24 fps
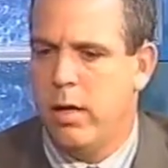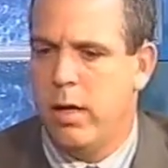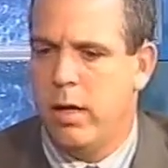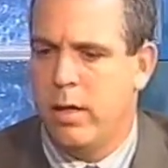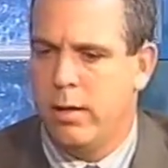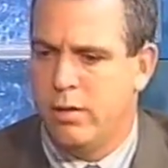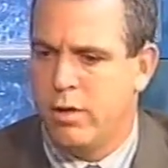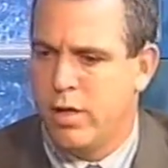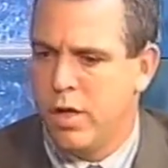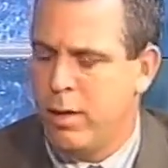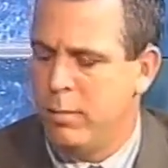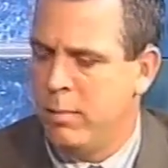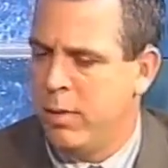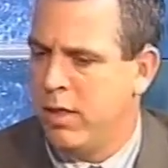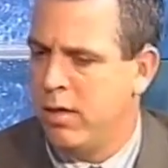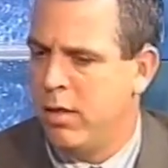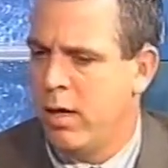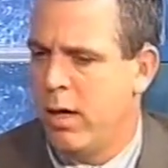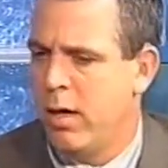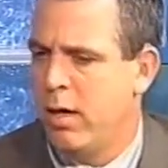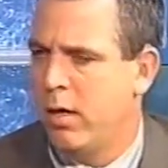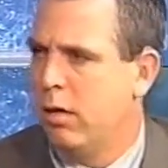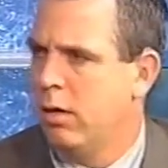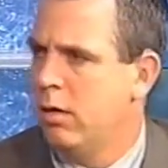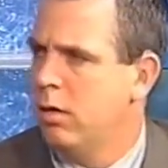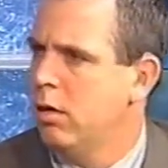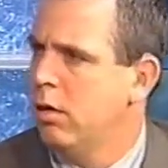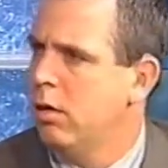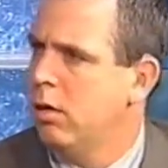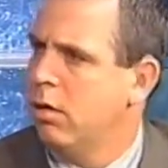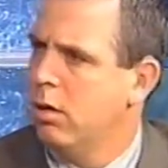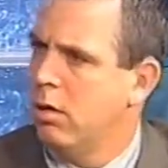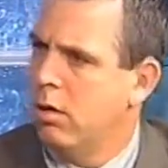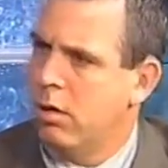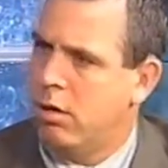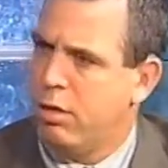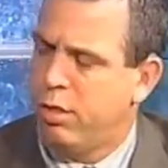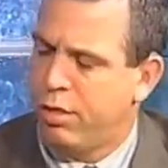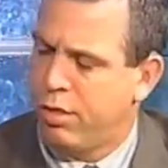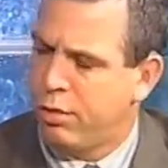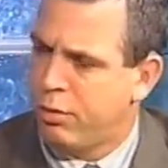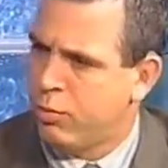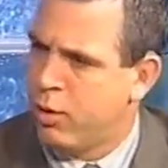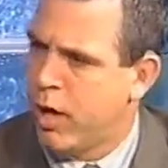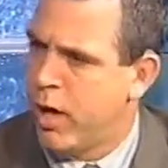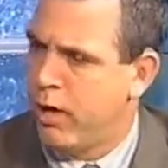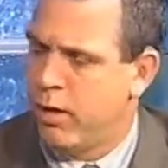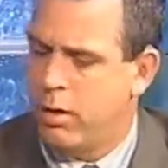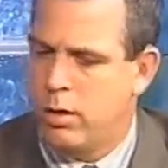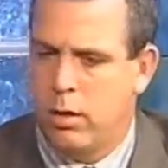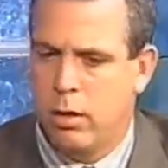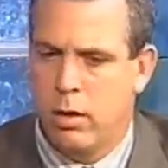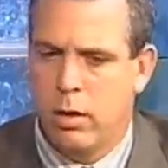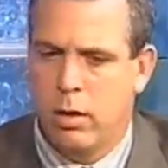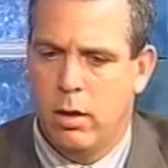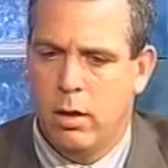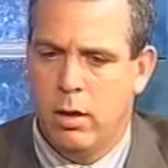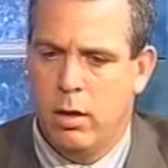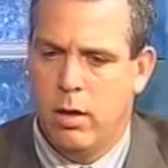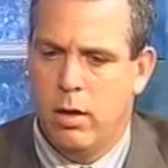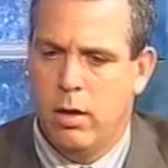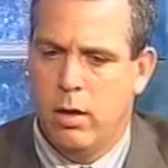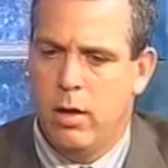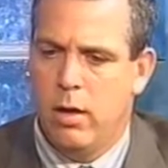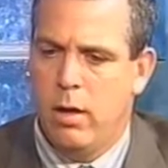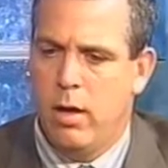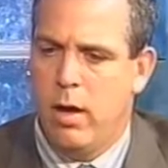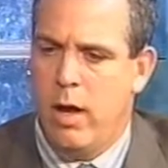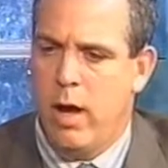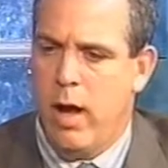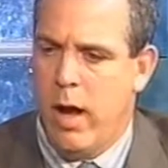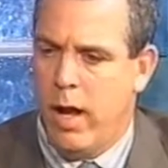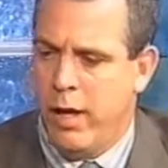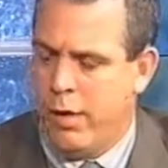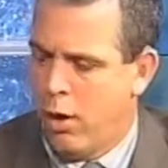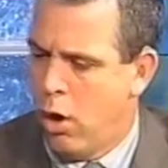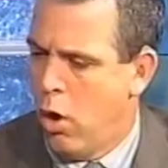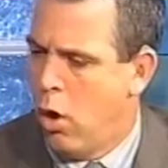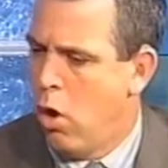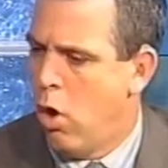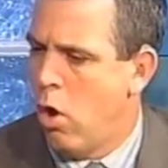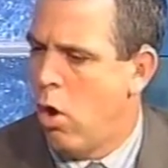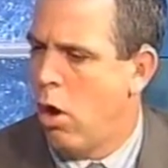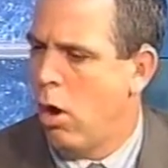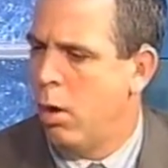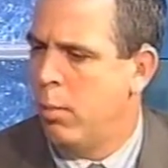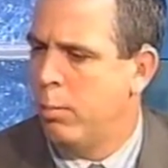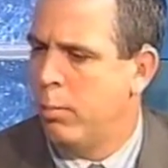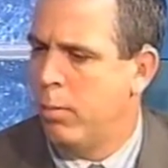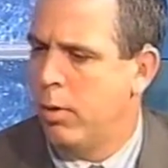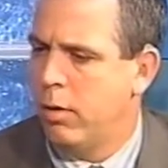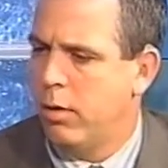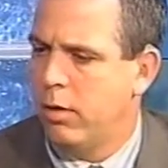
intimidate, threaten, and harm